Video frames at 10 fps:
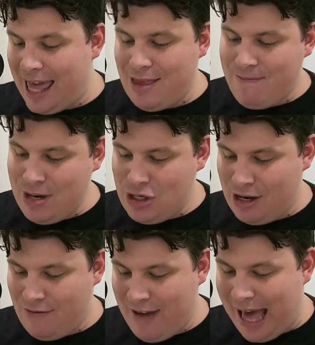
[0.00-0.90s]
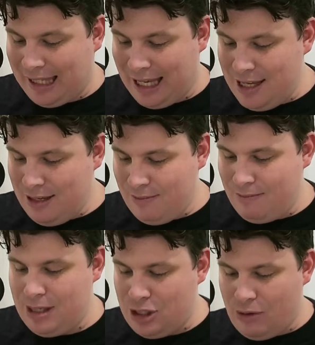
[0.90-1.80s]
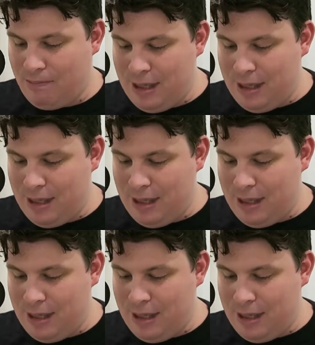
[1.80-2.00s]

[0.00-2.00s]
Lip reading: and the Mission Valley, the